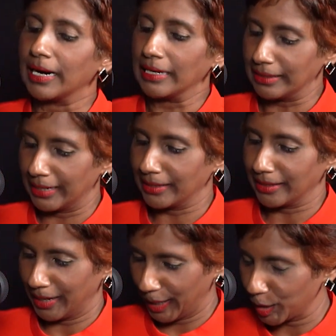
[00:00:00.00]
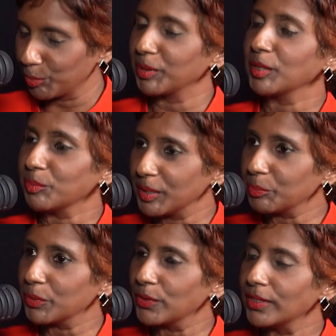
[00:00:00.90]
I like helping
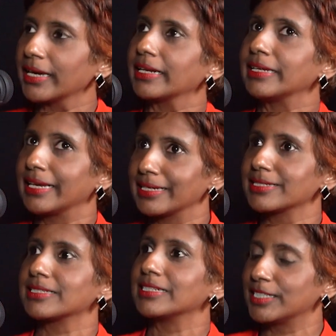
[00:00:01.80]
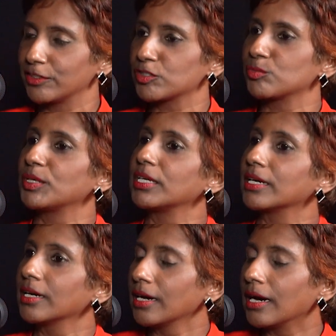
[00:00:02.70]
people, and yes, it gives me
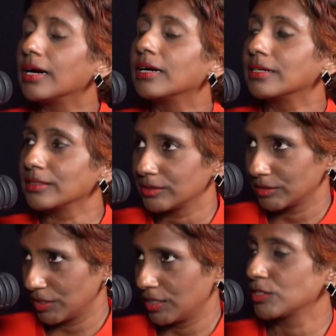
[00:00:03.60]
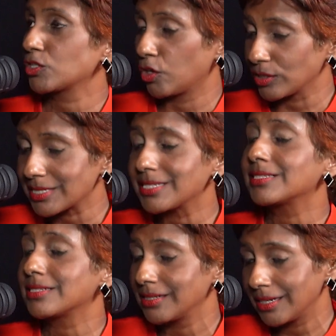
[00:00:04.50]
a
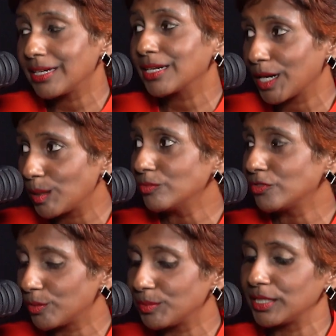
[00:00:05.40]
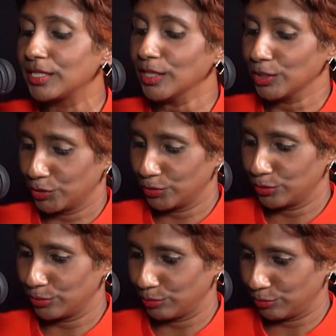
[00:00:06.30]
consistent income for me
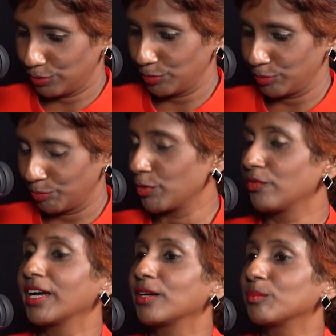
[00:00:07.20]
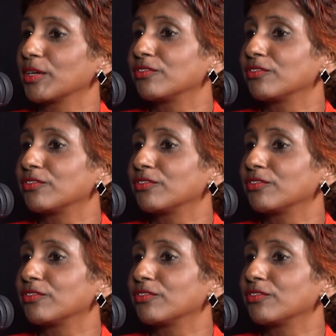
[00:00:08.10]
to provide my